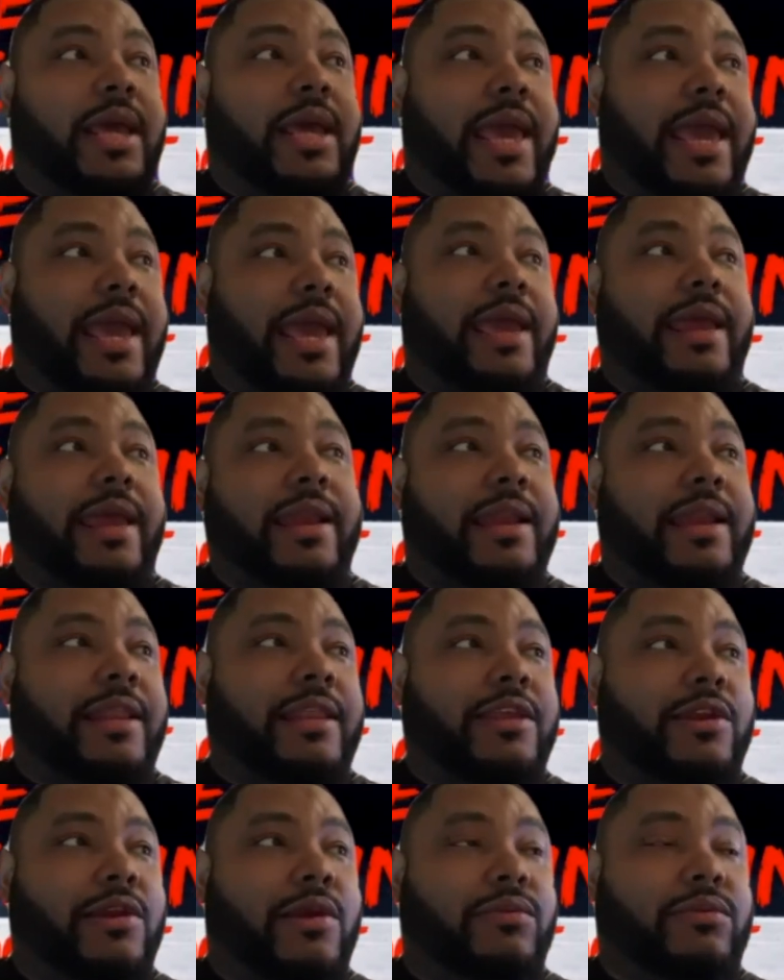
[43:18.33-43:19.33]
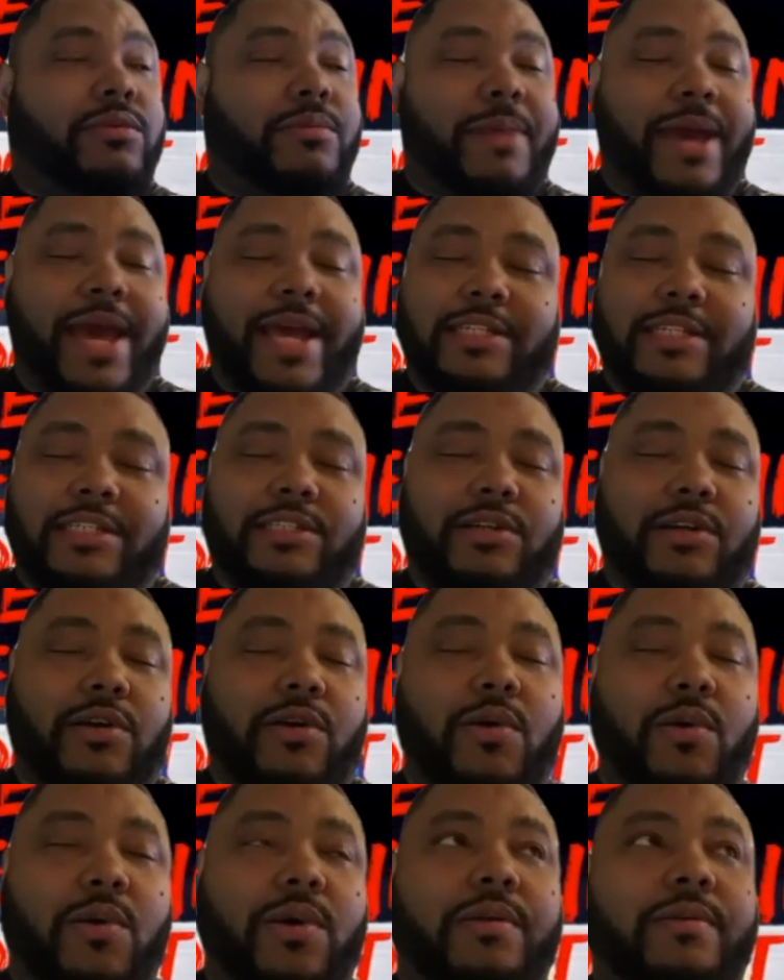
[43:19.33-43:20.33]
and you know the matches are
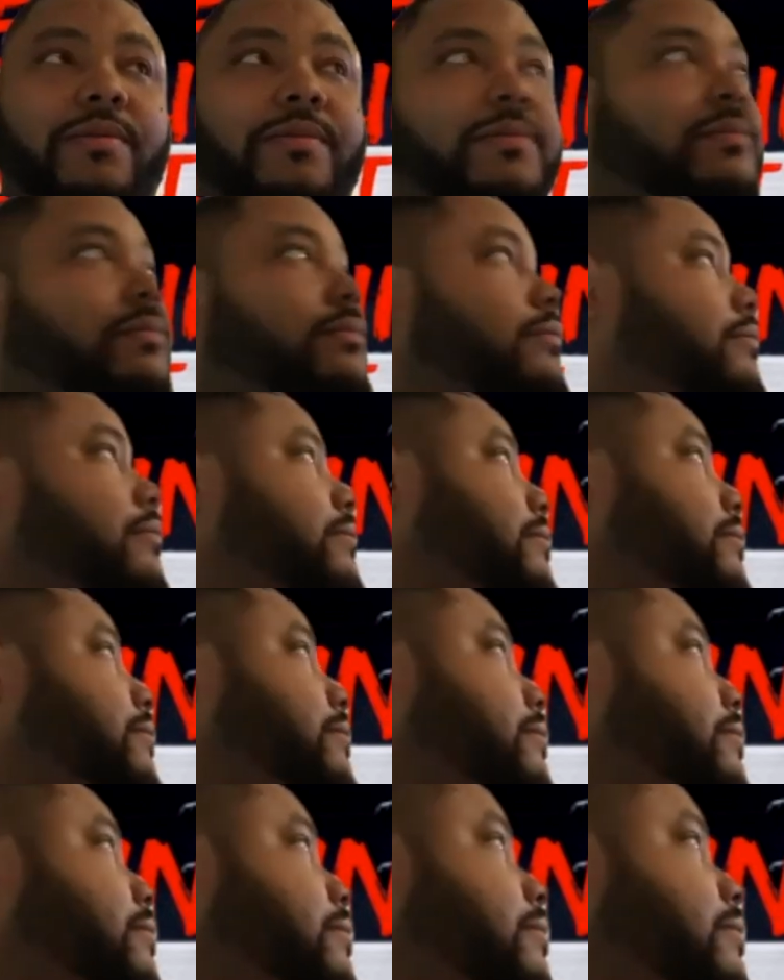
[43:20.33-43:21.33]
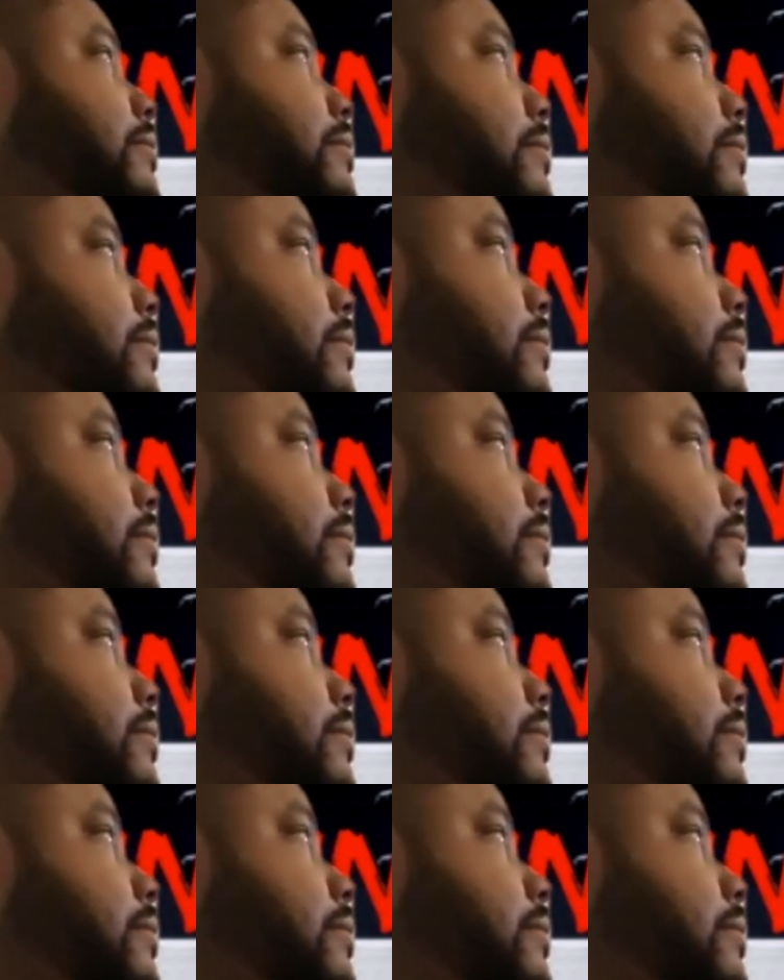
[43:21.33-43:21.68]
going. You